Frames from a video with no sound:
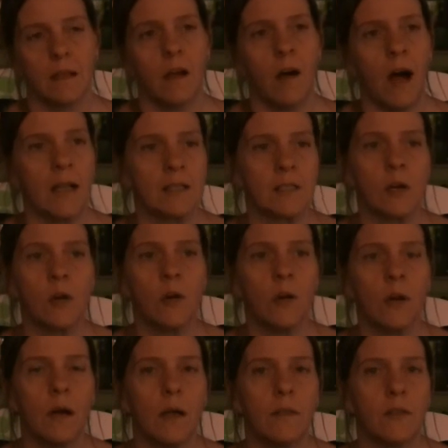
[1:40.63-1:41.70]

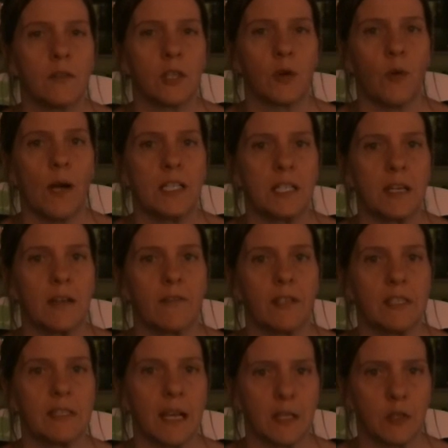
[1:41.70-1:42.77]
Also, there's a question if
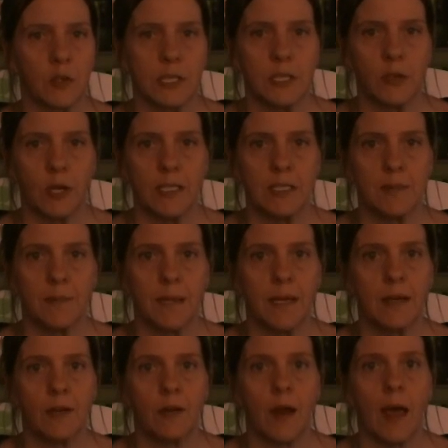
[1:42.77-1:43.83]
it's sexually
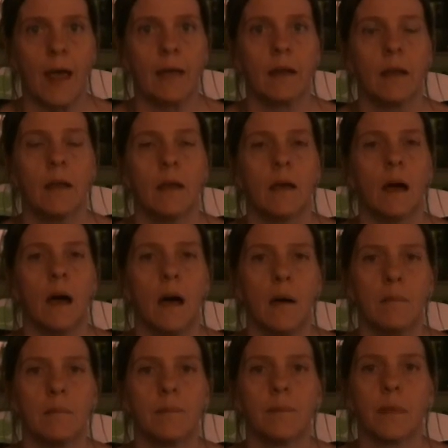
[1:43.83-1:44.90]
transmitted or not.
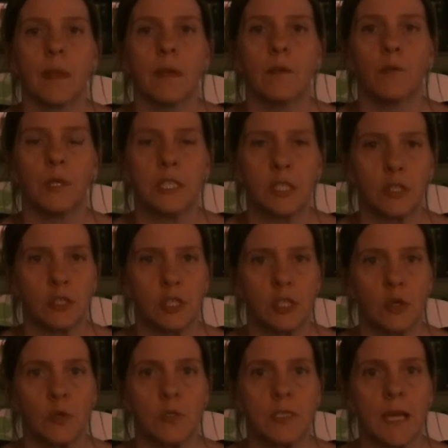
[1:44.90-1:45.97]
Research
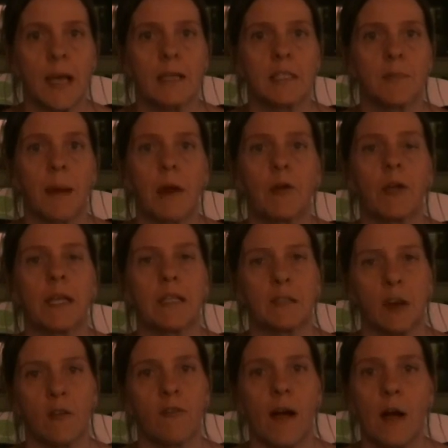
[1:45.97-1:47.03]
shows that spirochetes
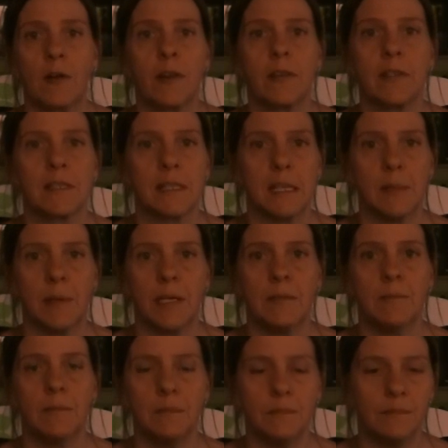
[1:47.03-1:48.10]
are found in the
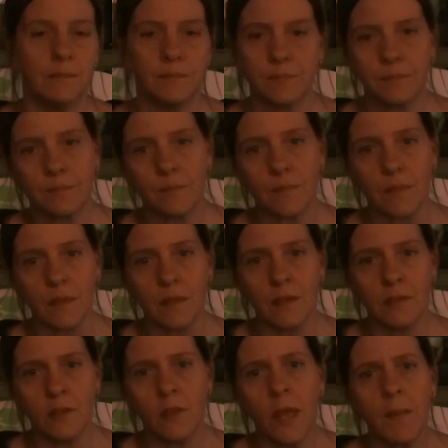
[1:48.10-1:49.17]
semen,
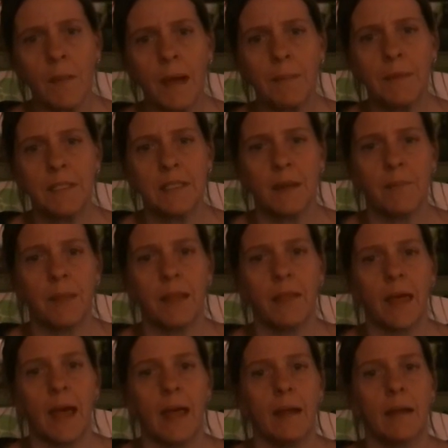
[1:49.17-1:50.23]
so that might be something
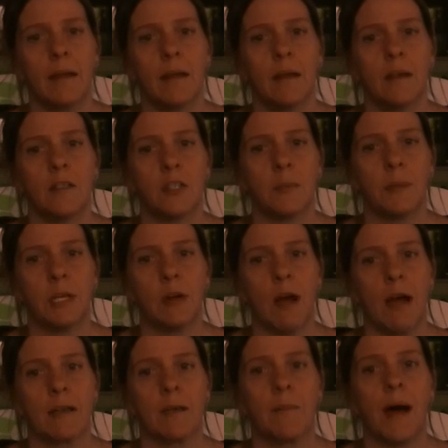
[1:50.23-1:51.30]
that should be
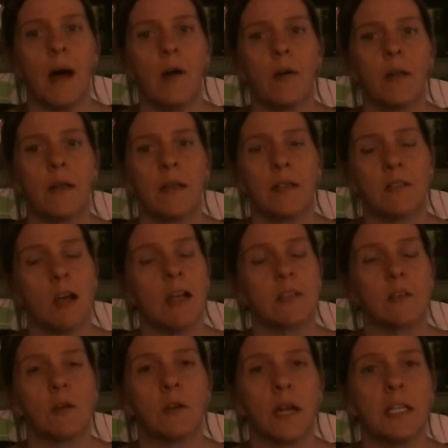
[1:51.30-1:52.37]
talked about. It is
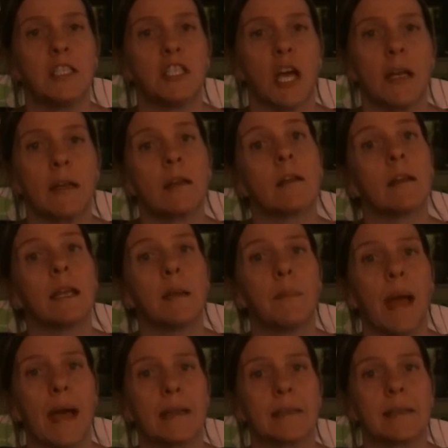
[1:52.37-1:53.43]
also congenitally
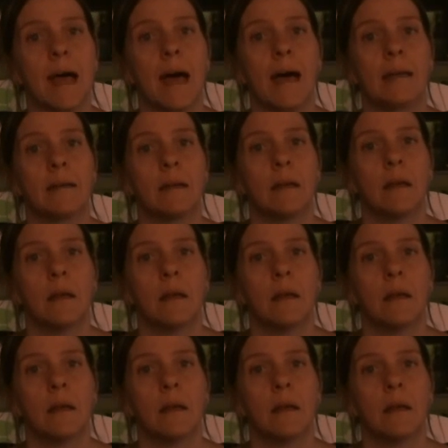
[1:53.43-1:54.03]
passed on.